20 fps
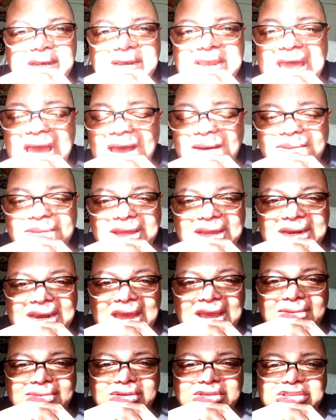Not
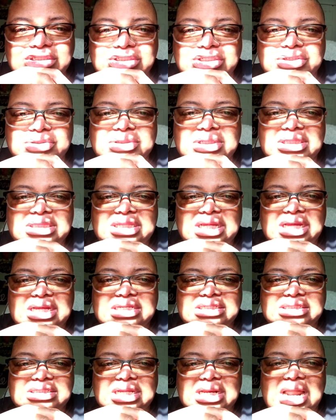being able to do the
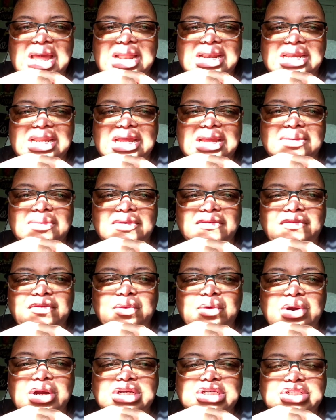things that I did
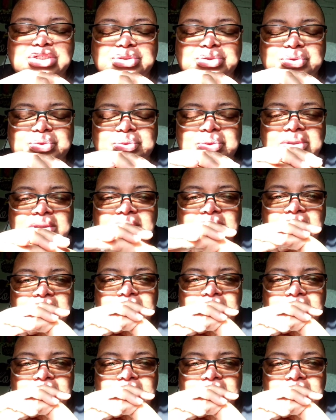before to